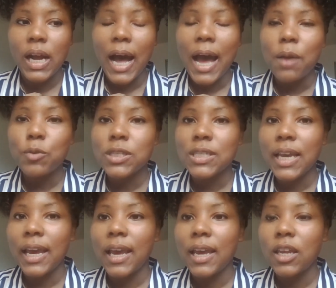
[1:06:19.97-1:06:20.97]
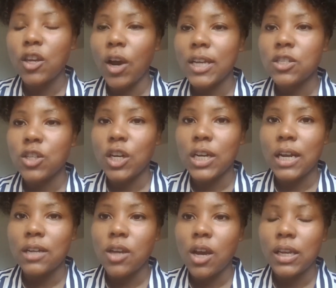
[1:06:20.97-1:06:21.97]
I would say, I started
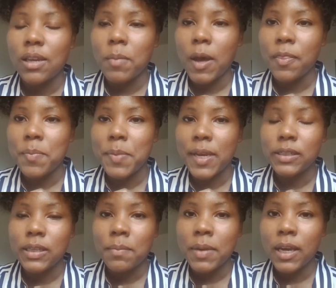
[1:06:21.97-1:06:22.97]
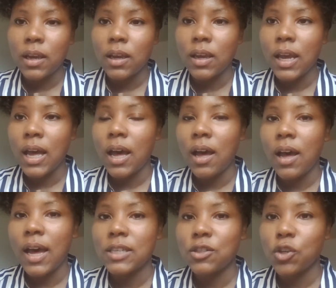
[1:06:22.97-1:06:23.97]
out talking about the pandemic
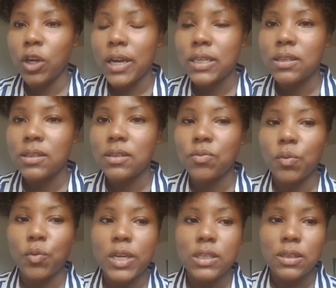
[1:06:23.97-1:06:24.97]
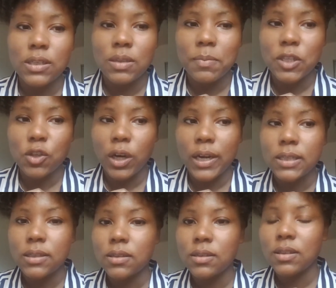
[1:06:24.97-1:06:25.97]
as a crisis, racism as a
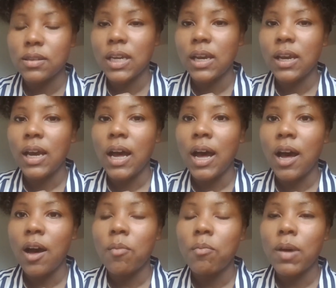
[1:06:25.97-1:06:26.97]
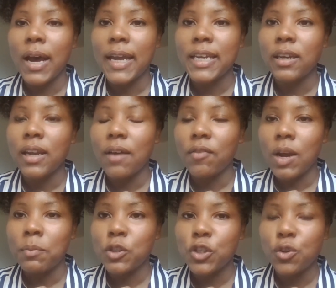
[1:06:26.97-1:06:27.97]
crisis. I didn't have an
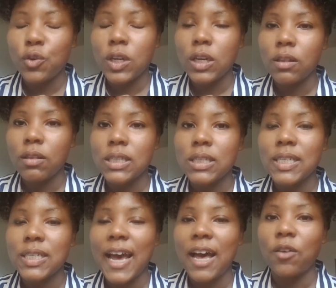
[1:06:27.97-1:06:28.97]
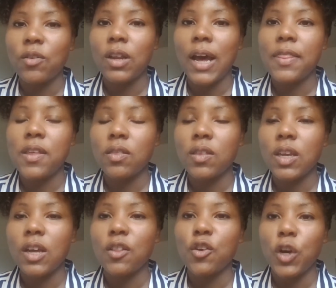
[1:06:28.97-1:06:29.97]
opportunity to list down, I think,
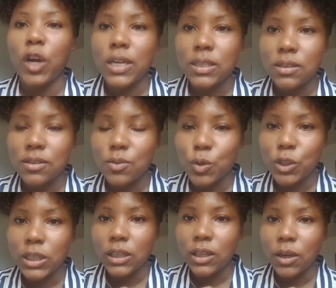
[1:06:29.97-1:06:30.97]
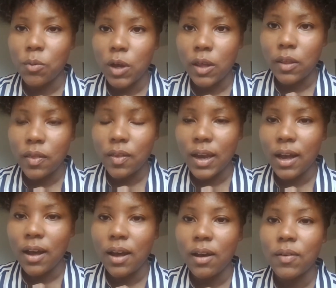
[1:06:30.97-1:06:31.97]
the other crises we're dealing with,
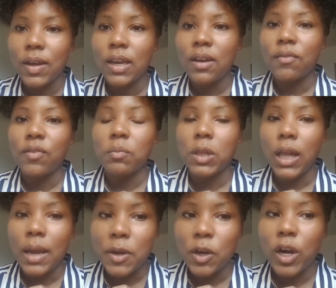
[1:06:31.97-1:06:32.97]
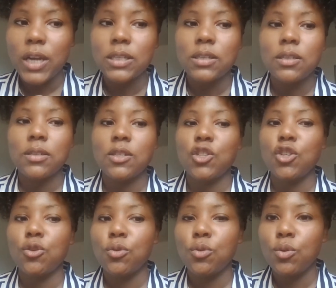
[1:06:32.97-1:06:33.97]
from climate crisis
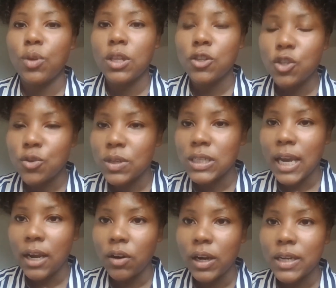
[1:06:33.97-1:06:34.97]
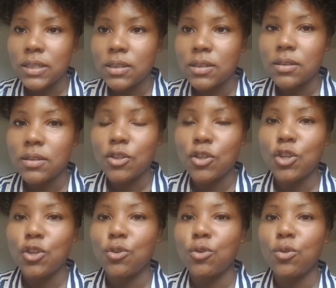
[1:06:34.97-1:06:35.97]
to student debt crisis
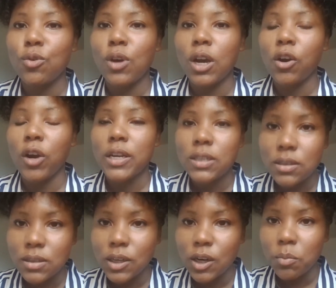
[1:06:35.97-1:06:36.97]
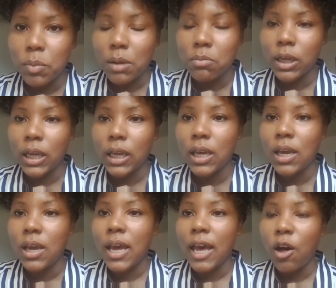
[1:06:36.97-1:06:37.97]
to a crisis in our public
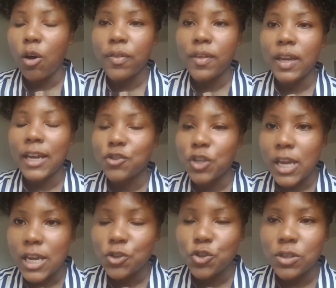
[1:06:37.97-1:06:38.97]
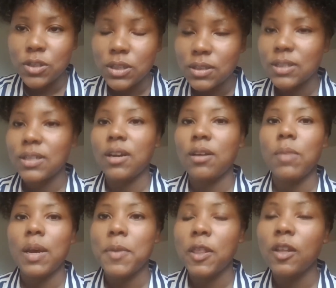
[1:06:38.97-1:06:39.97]
health and education system.
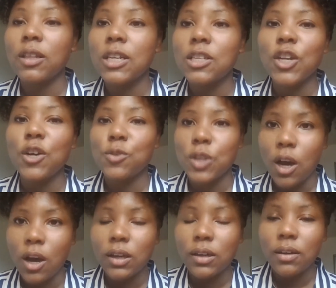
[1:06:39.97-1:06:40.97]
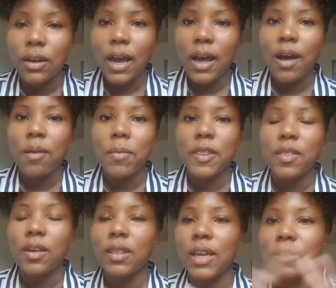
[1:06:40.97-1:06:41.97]
I mean, the list goes on. I
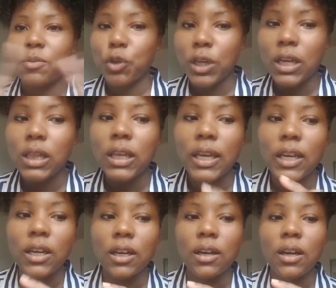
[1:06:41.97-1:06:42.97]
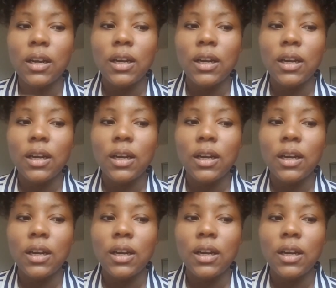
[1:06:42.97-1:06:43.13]
think that's pretty clear.